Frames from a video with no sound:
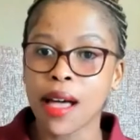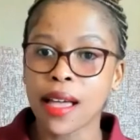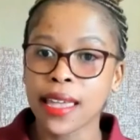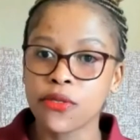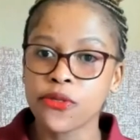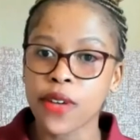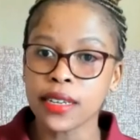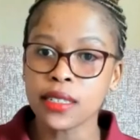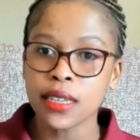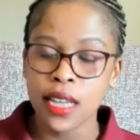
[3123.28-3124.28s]
market
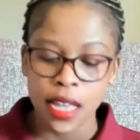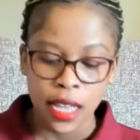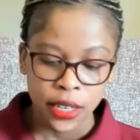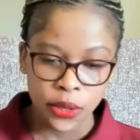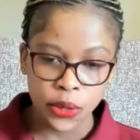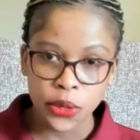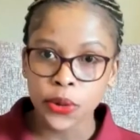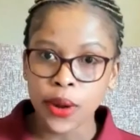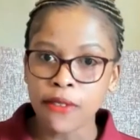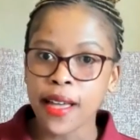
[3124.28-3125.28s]
fund. So
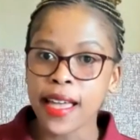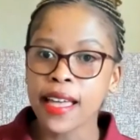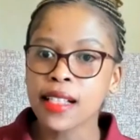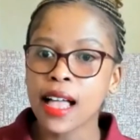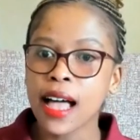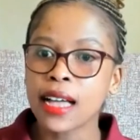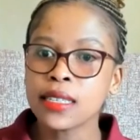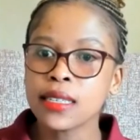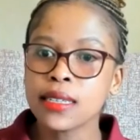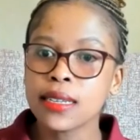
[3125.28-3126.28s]
Raphael
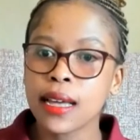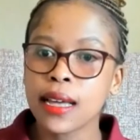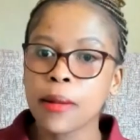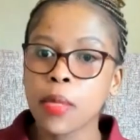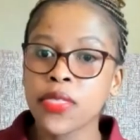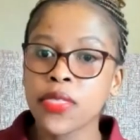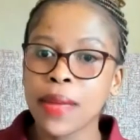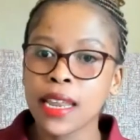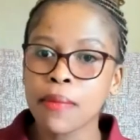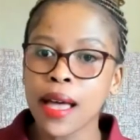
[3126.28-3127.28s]
asked, uh, on the
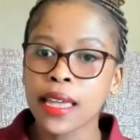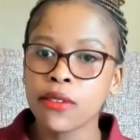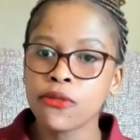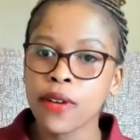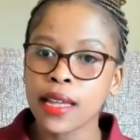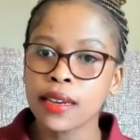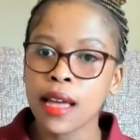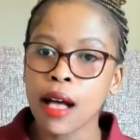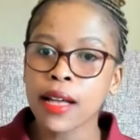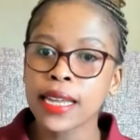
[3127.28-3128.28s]
money market fund,
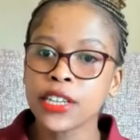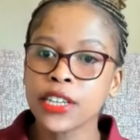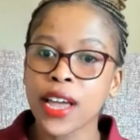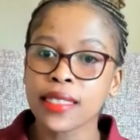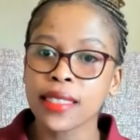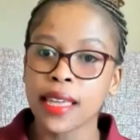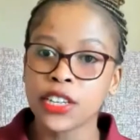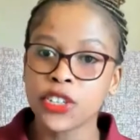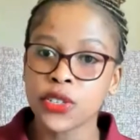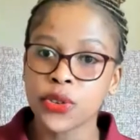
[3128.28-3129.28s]
how can I track the
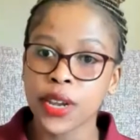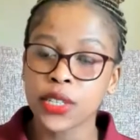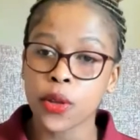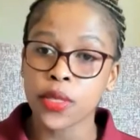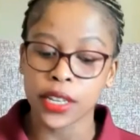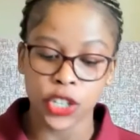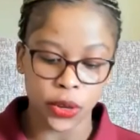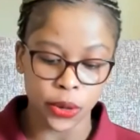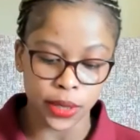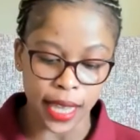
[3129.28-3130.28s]
interest rate on the
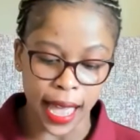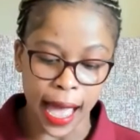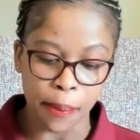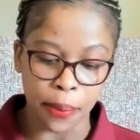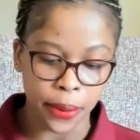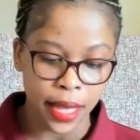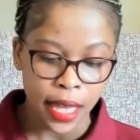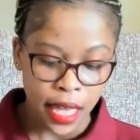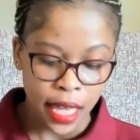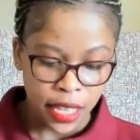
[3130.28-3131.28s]
Jacuzzi app?
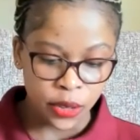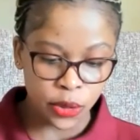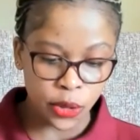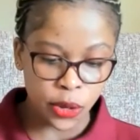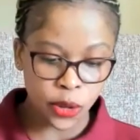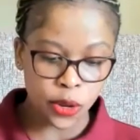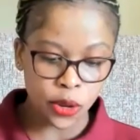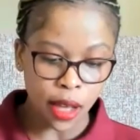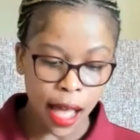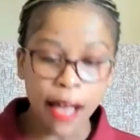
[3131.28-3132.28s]

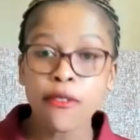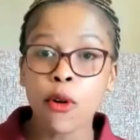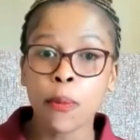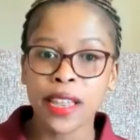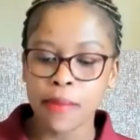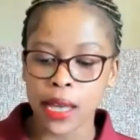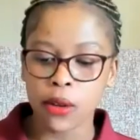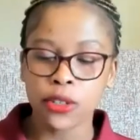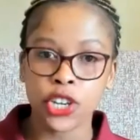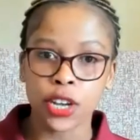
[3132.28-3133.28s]
So I've opened my
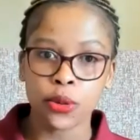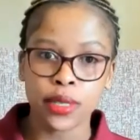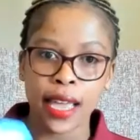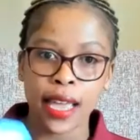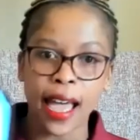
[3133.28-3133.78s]
own Jacuzzi